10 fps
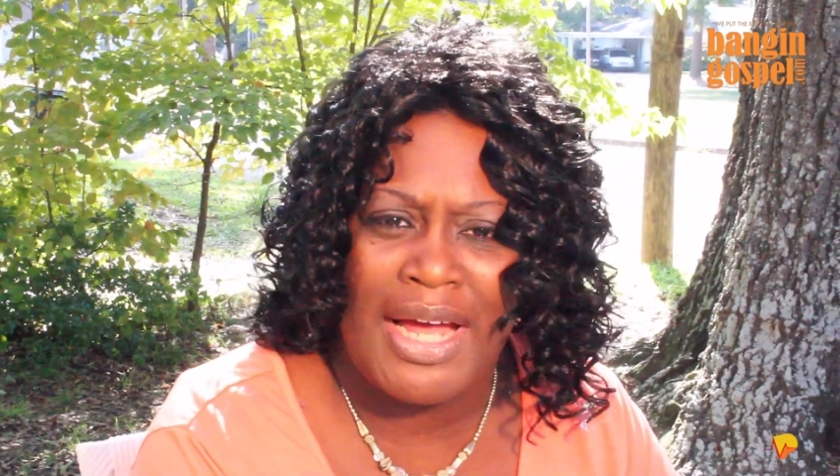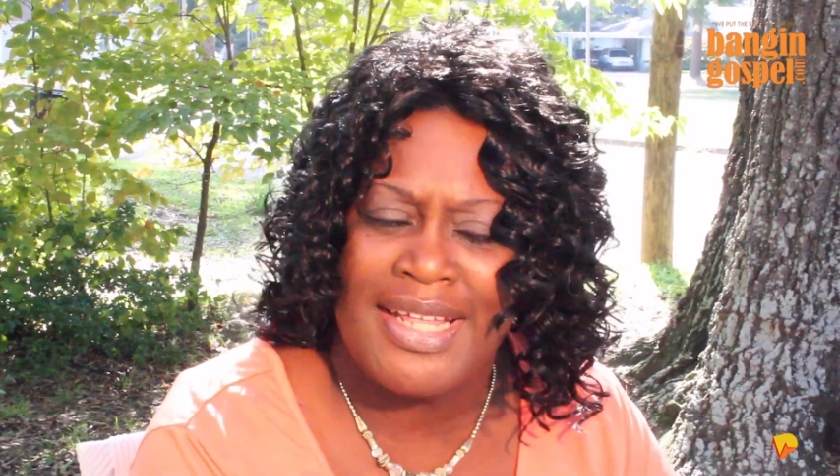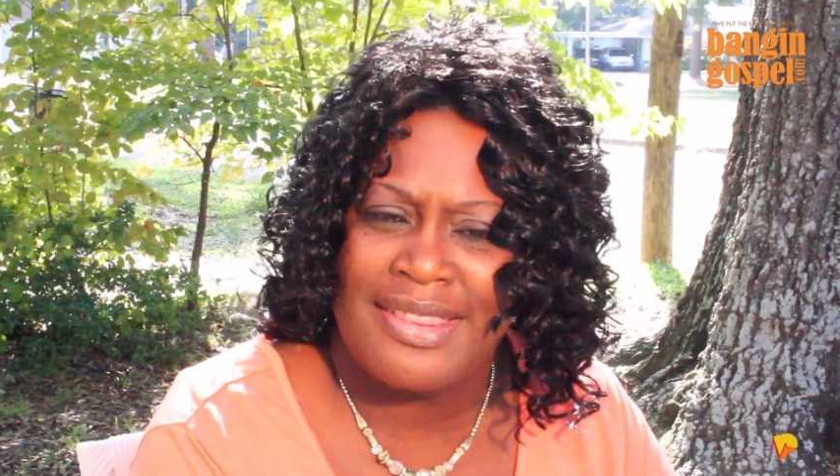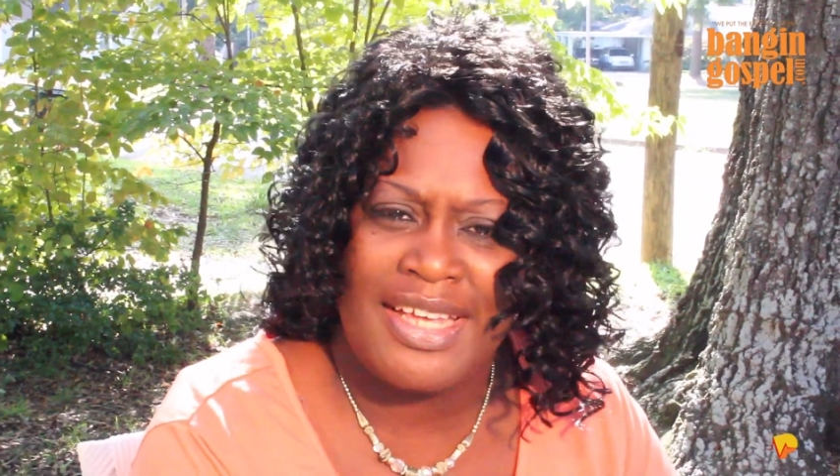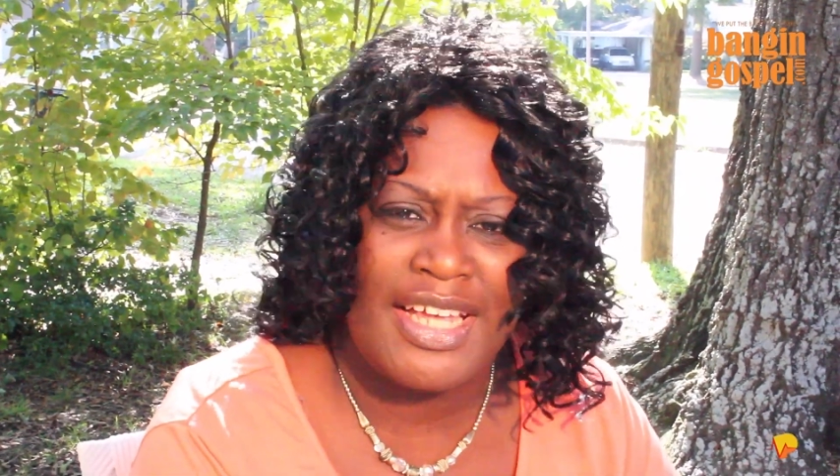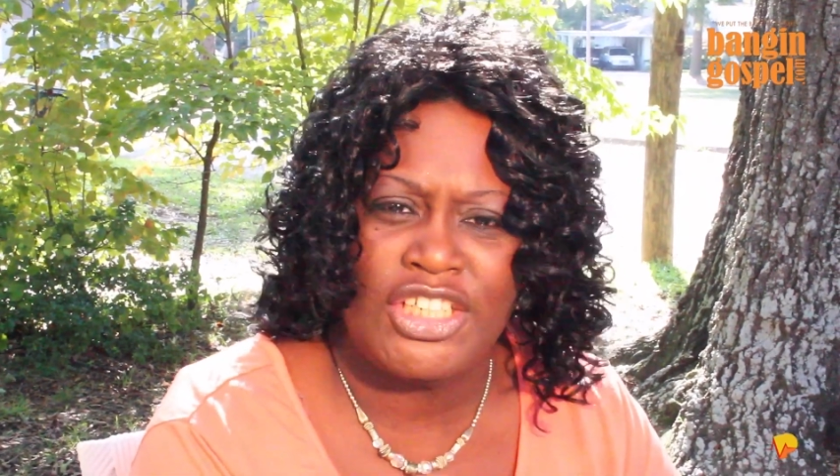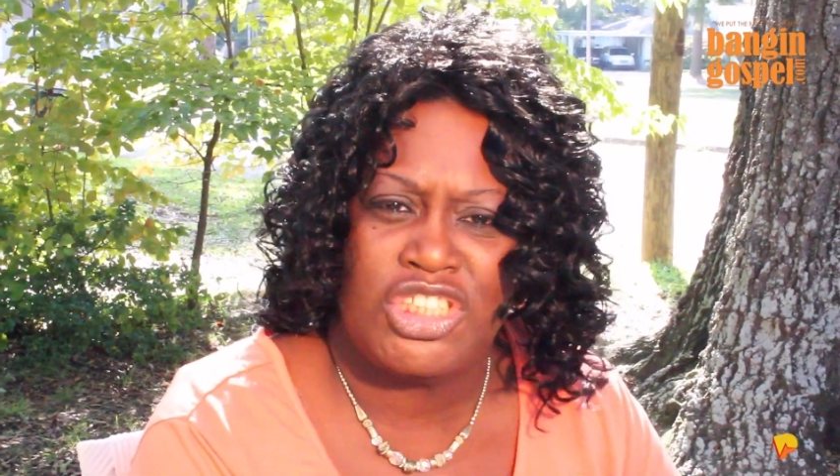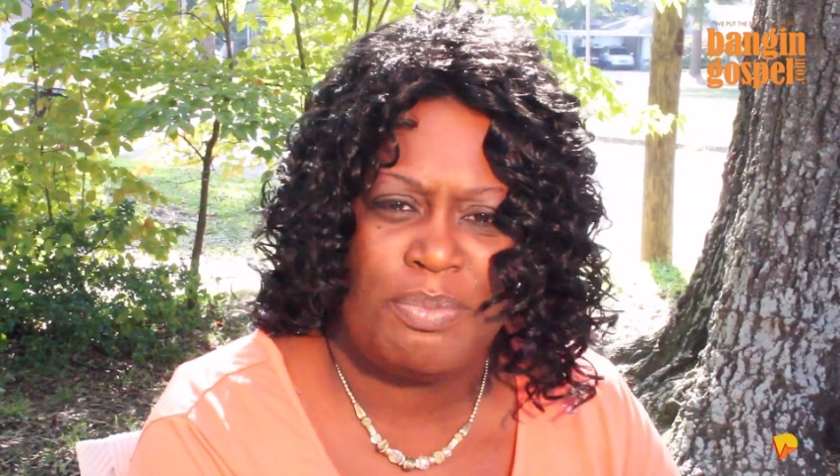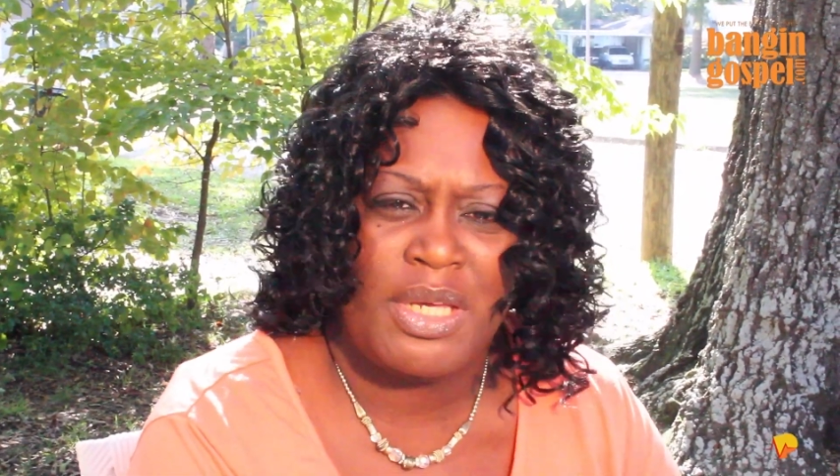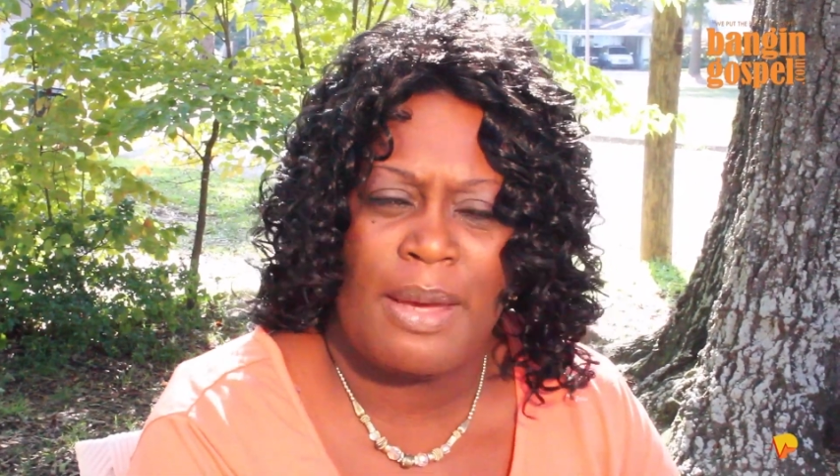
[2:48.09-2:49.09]
I didn't think I
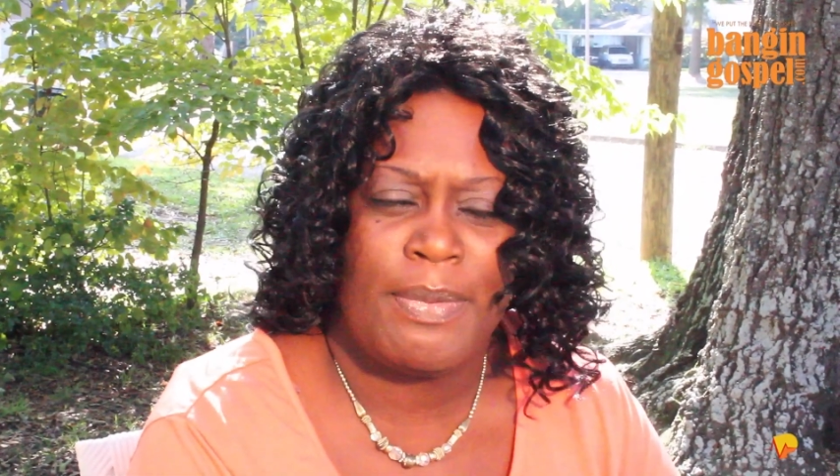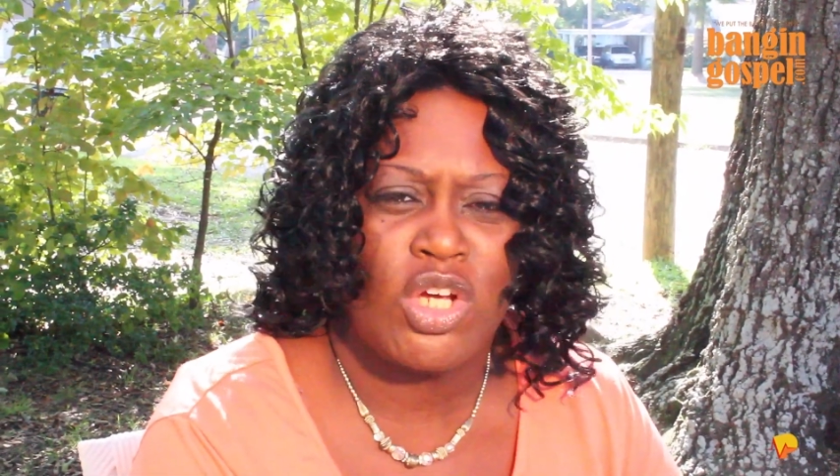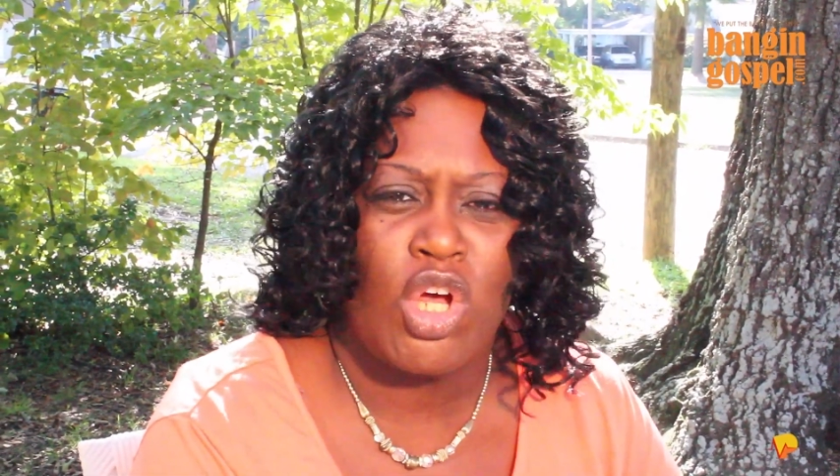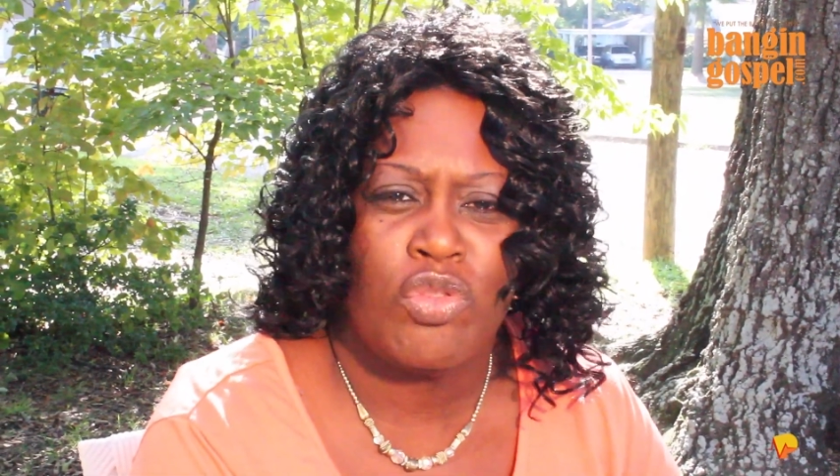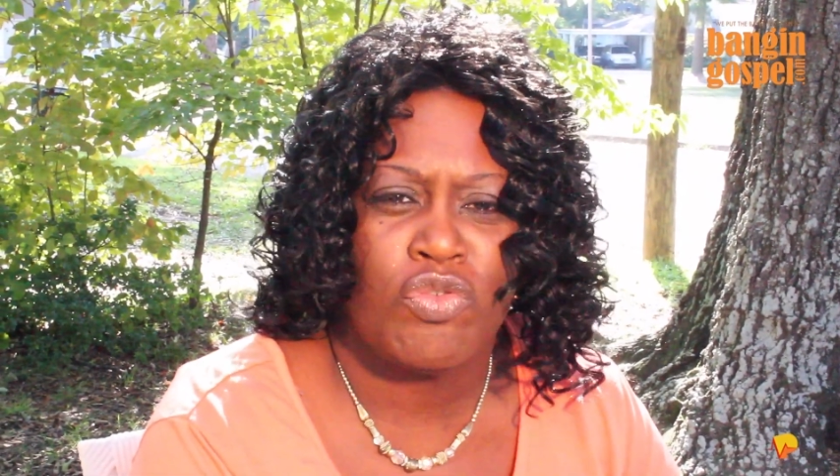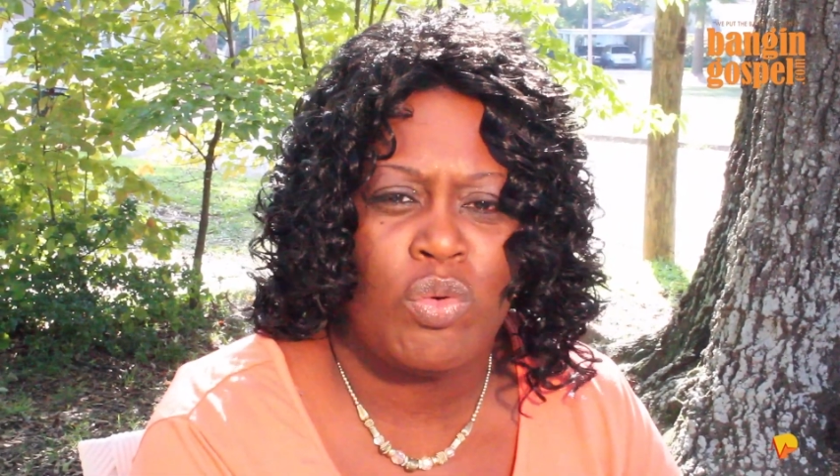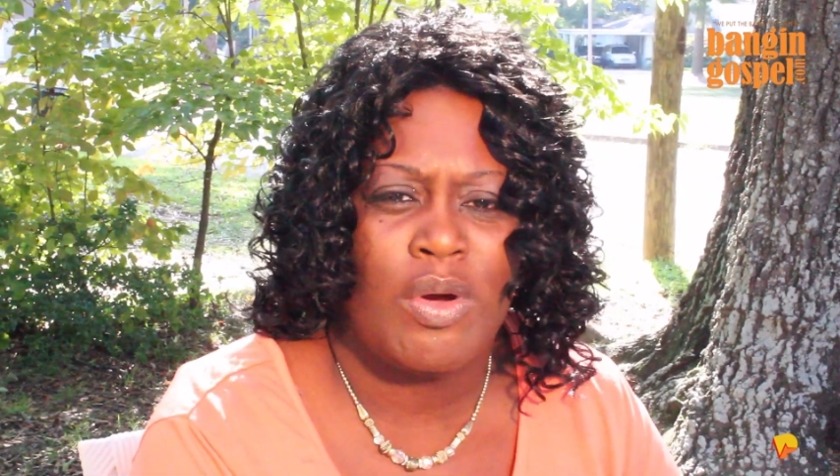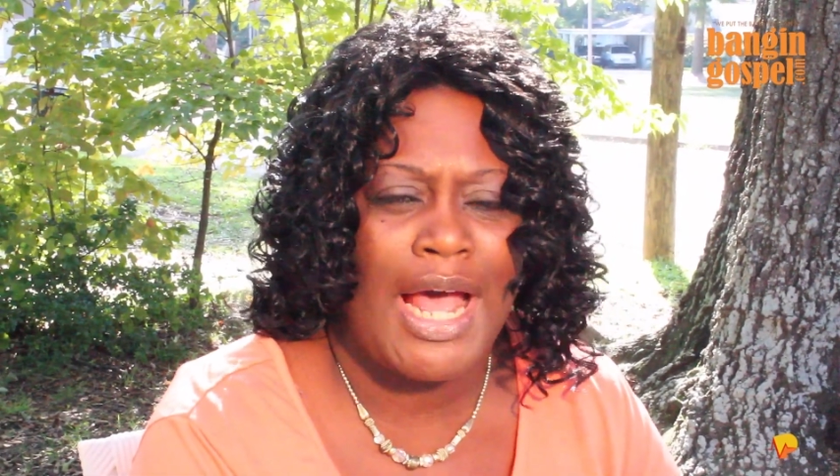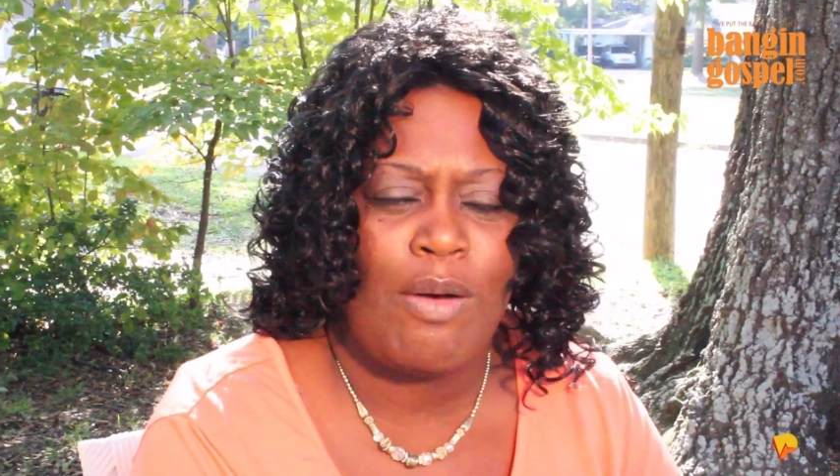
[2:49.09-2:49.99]
should be able to go through it.